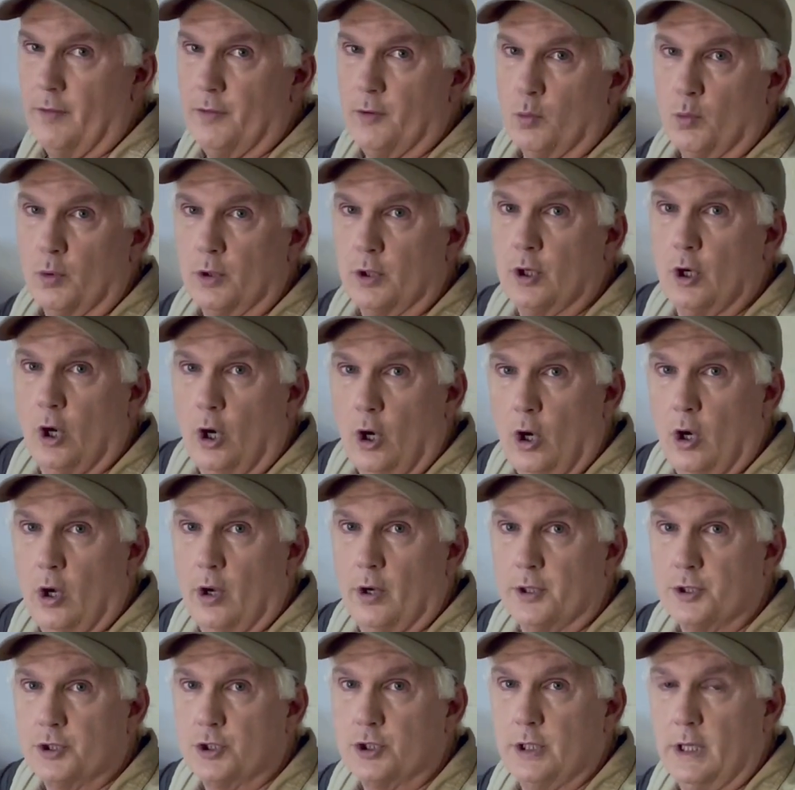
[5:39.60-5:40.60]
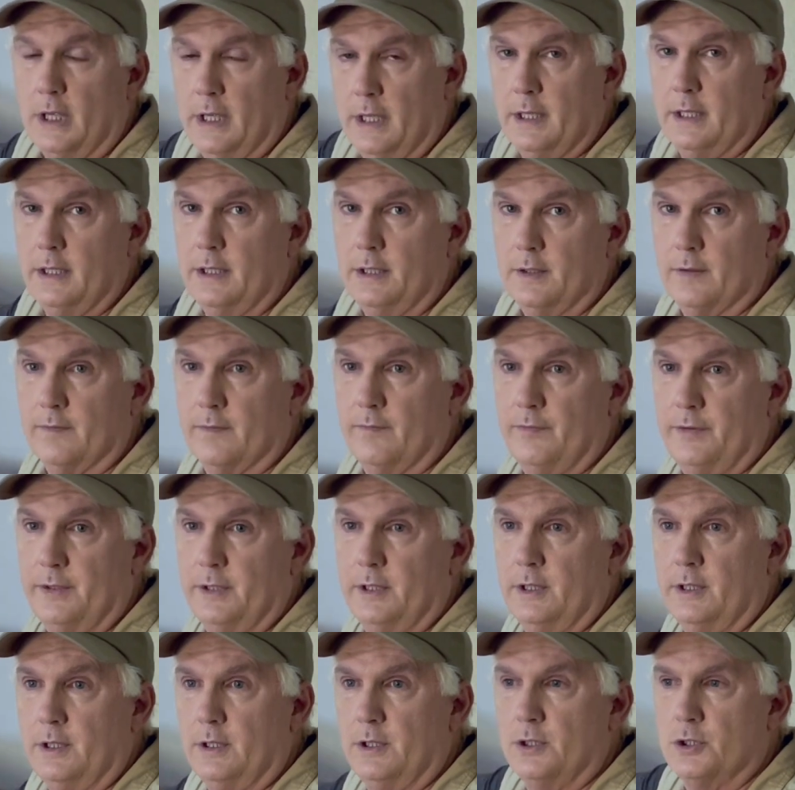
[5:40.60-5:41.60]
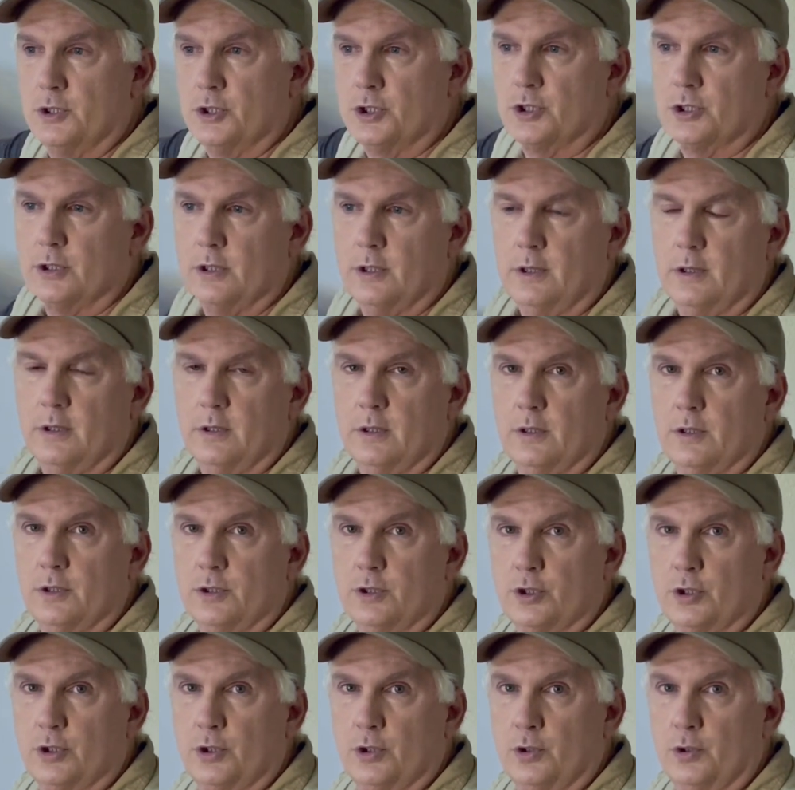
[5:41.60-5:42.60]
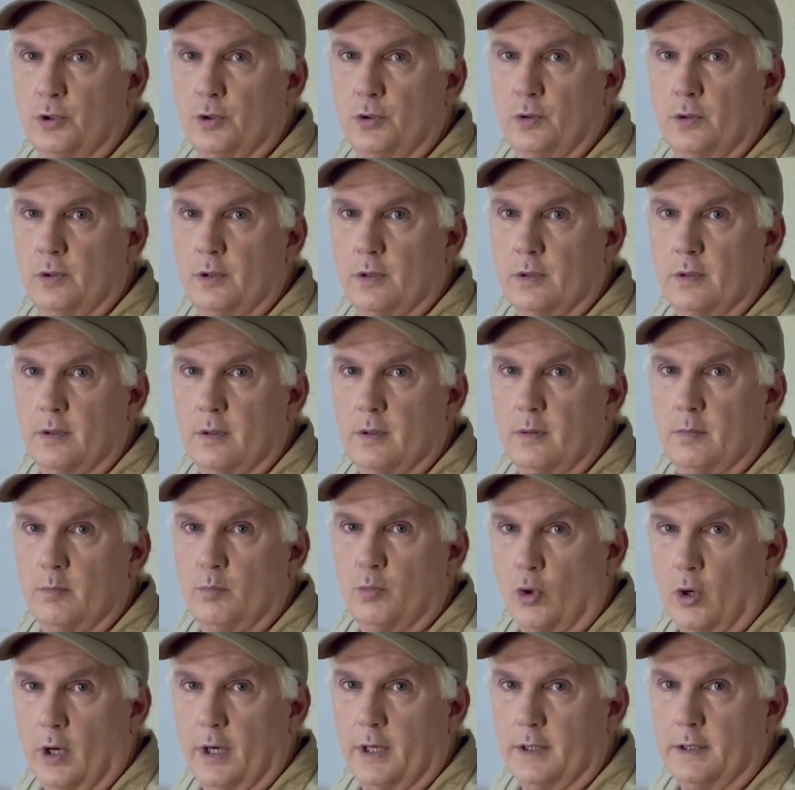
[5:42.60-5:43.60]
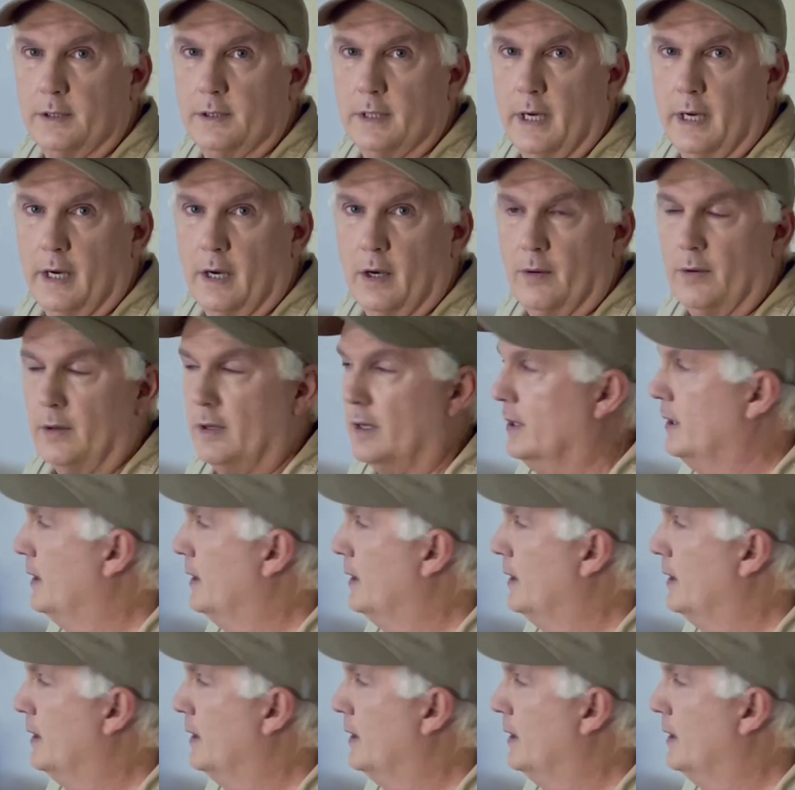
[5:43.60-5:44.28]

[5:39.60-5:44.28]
that would cause any of these to break down.